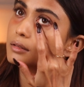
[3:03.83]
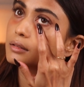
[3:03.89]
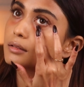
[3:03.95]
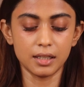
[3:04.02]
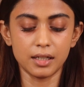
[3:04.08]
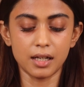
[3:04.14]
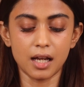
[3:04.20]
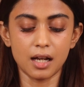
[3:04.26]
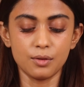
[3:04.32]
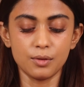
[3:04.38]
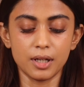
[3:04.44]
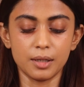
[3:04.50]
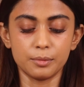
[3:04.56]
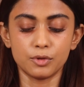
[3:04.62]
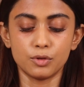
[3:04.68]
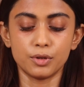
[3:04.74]
And now
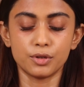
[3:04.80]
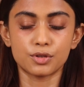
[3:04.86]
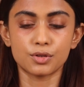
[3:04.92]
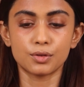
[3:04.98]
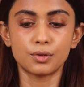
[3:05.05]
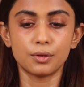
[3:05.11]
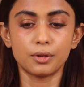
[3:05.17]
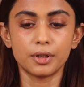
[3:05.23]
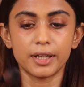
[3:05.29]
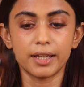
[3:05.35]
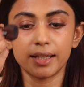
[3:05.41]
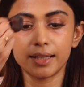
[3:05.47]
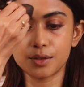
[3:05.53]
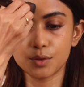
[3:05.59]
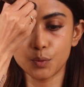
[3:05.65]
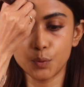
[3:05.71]
I'm going to go
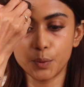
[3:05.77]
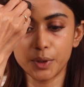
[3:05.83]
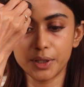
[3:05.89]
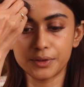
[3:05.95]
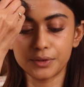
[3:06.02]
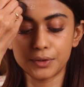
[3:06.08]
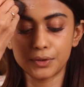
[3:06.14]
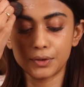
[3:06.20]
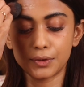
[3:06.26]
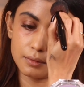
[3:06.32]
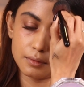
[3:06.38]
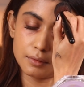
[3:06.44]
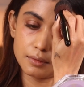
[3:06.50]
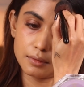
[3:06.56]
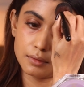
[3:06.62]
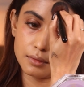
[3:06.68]
ahead with the
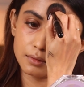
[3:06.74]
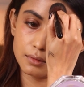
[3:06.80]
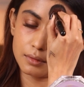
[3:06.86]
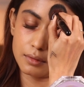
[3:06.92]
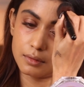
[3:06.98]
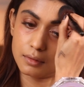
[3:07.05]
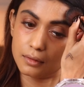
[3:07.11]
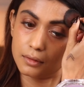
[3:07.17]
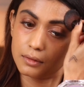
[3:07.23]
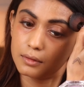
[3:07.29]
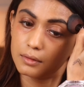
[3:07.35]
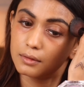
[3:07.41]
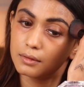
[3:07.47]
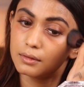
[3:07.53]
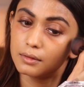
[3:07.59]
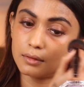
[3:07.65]
foundation
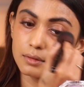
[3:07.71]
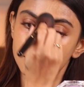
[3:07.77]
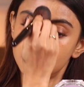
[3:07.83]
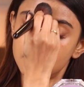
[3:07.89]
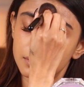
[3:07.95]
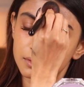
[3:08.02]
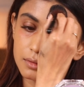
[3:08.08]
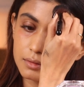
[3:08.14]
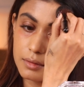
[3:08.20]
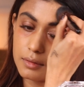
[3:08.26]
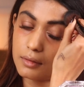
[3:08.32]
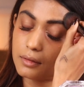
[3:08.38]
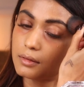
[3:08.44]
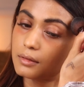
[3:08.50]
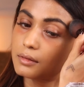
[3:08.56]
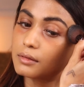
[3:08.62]
on my
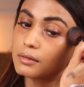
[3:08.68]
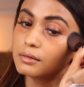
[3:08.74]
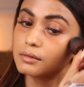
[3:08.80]
forehead.